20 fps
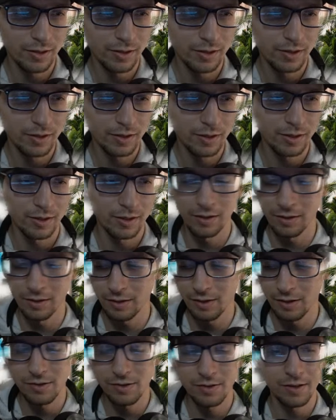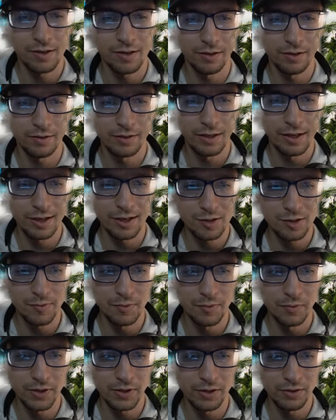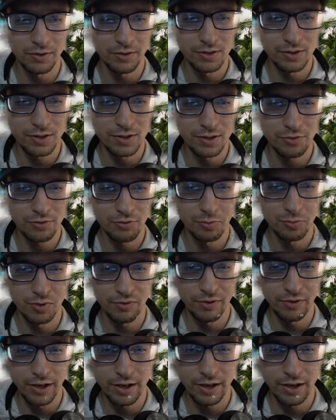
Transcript: And there's the little X, but we can always just remove that.